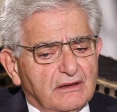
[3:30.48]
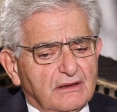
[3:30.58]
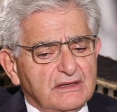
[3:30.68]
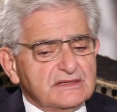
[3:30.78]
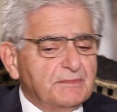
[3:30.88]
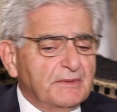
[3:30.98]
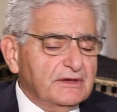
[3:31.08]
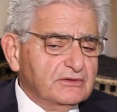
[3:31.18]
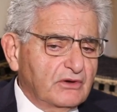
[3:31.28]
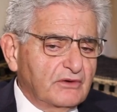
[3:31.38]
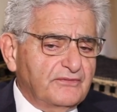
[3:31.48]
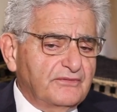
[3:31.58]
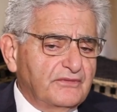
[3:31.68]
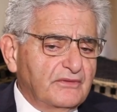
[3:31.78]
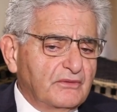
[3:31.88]
in spite
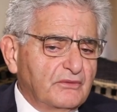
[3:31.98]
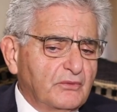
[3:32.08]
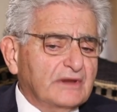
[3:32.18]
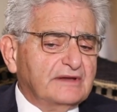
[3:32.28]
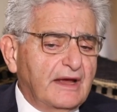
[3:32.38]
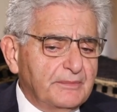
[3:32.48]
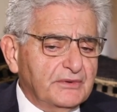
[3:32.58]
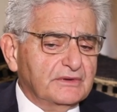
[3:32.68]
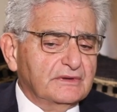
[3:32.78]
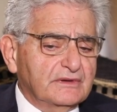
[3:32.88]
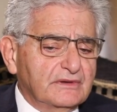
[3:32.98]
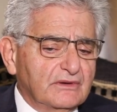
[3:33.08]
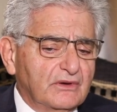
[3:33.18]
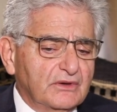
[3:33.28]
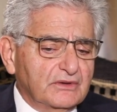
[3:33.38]
of what happened
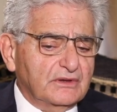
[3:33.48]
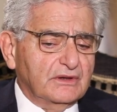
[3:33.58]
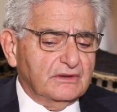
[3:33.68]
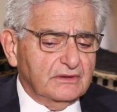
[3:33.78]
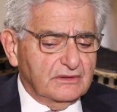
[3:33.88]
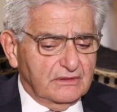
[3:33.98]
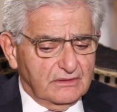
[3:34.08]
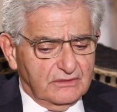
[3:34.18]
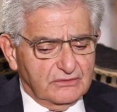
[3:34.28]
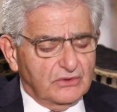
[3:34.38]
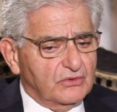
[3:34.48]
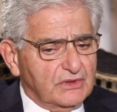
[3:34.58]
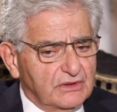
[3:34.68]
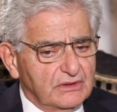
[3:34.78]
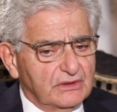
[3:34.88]
on the
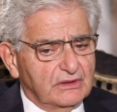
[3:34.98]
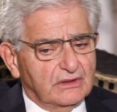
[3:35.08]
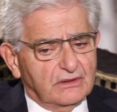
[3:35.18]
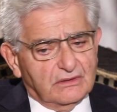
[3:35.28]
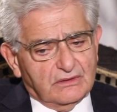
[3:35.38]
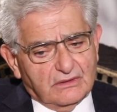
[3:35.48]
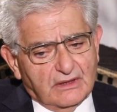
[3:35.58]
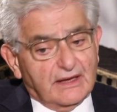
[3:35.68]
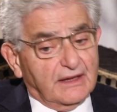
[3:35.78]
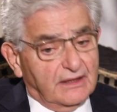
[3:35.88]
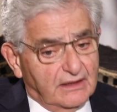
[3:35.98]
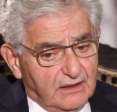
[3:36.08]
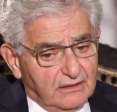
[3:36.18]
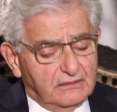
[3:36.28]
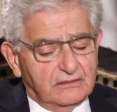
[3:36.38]
local
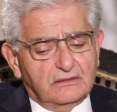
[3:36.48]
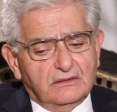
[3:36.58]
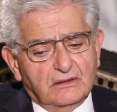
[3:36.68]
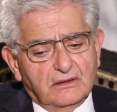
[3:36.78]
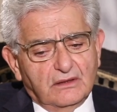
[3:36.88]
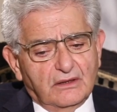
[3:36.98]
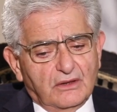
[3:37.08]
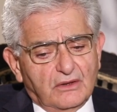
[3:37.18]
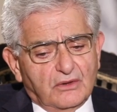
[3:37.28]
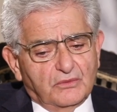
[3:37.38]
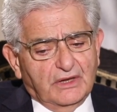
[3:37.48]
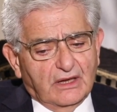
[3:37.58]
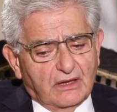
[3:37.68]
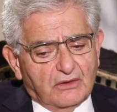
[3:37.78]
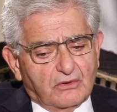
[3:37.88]
arena, we
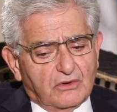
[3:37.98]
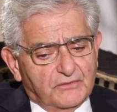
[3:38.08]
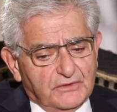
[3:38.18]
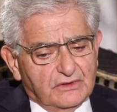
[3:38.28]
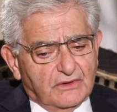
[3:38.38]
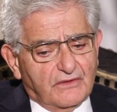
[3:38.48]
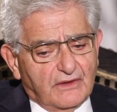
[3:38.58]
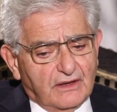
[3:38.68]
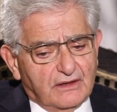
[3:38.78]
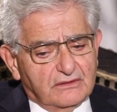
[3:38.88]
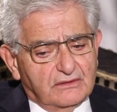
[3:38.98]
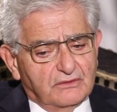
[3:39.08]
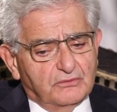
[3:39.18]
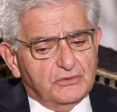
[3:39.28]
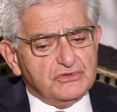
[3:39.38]
are confident that
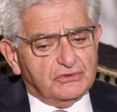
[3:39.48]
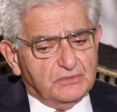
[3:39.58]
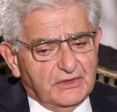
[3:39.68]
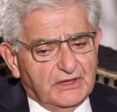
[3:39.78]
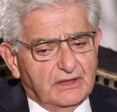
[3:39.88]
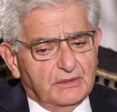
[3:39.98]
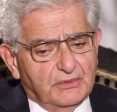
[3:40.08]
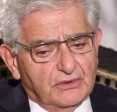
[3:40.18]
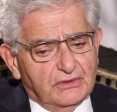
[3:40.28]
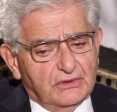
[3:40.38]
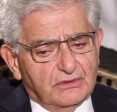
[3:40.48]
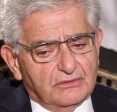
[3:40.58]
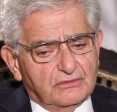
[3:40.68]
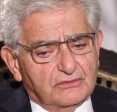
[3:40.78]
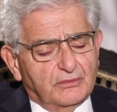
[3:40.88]
we should be able
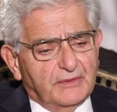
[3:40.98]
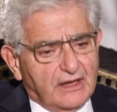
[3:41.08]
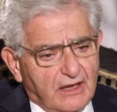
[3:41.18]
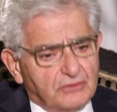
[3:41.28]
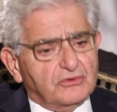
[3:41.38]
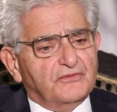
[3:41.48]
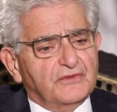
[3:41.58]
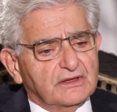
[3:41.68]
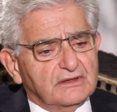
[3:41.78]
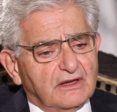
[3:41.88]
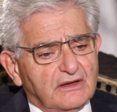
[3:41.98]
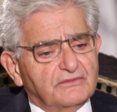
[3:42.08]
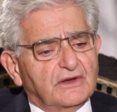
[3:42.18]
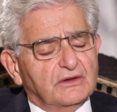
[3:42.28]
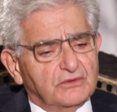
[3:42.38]
to make out of it a
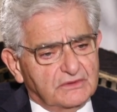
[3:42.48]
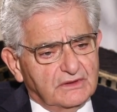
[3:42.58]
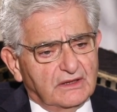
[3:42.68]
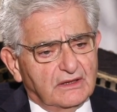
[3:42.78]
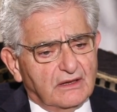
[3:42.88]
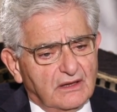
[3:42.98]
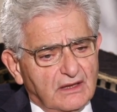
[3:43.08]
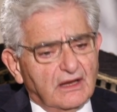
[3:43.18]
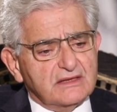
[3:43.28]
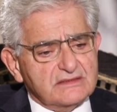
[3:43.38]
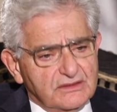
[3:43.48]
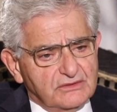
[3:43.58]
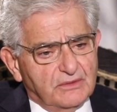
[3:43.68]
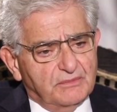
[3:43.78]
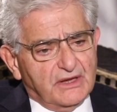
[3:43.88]
very good year as in
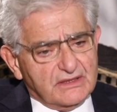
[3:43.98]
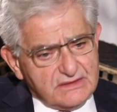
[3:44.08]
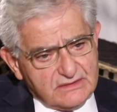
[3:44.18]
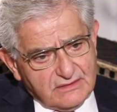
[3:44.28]
the past.